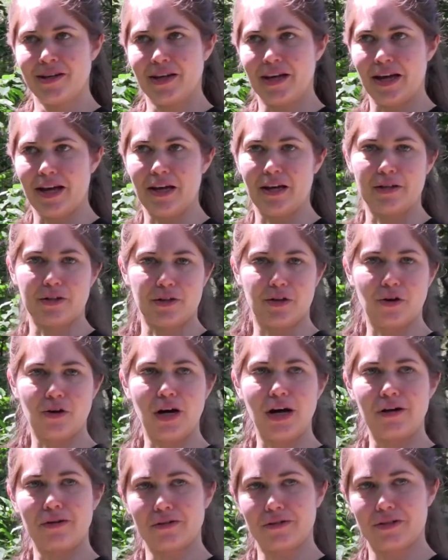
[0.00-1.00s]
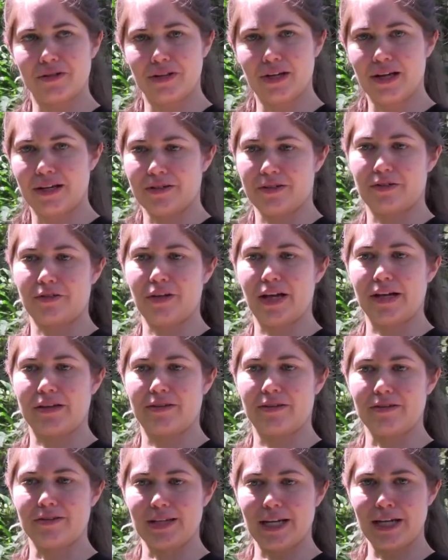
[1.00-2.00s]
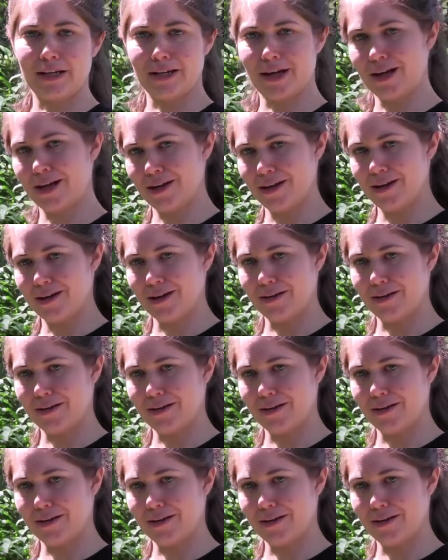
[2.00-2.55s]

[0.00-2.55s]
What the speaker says: and go out and collect the data